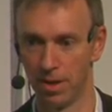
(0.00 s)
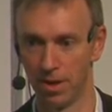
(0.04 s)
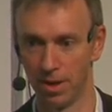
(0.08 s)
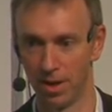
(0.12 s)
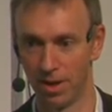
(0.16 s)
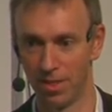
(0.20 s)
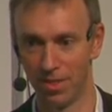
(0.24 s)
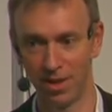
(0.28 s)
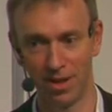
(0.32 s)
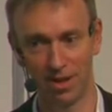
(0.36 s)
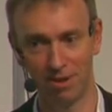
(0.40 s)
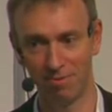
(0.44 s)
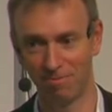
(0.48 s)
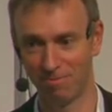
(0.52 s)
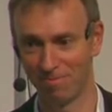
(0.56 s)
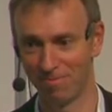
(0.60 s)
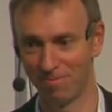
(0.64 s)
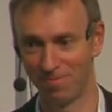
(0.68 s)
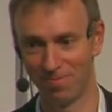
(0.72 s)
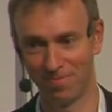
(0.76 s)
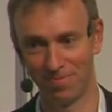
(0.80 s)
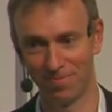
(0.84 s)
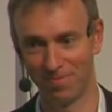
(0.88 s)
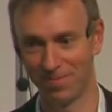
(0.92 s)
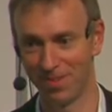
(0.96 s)
And that,
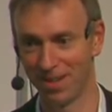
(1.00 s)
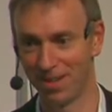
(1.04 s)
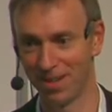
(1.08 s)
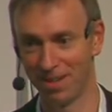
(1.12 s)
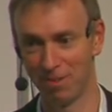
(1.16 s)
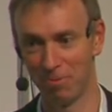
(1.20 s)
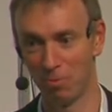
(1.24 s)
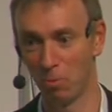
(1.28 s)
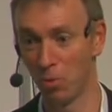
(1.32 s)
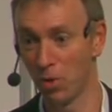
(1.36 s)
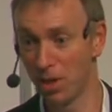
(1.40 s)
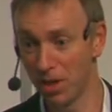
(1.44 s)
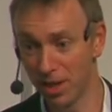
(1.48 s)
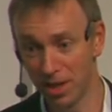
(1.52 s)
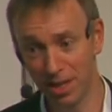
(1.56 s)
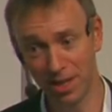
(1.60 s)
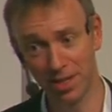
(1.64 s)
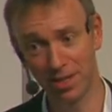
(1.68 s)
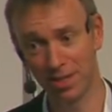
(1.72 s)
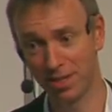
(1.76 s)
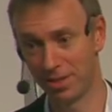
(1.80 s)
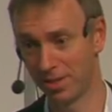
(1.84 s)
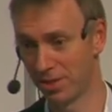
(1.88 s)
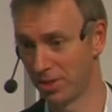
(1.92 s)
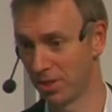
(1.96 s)
yeah, we
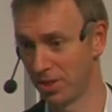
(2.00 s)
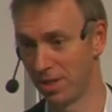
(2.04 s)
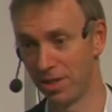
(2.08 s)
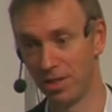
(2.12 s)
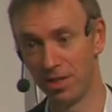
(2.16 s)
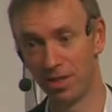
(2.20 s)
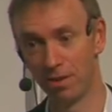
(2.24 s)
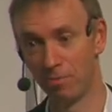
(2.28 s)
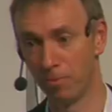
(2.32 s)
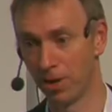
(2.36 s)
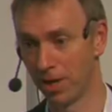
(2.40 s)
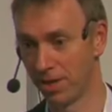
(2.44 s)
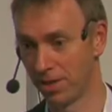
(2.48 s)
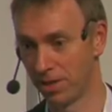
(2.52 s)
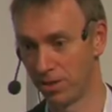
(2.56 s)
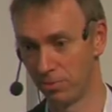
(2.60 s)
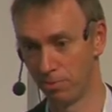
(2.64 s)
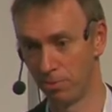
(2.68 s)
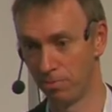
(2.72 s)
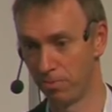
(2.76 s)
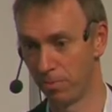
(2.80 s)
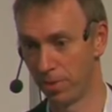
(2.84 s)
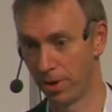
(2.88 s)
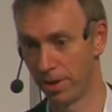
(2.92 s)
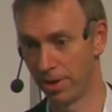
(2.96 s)
needed the senior
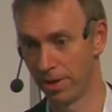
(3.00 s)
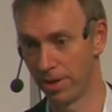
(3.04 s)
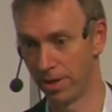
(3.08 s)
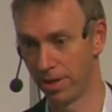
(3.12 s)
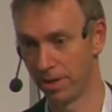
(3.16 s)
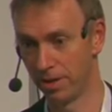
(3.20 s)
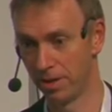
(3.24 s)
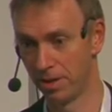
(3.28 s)
management buy-in.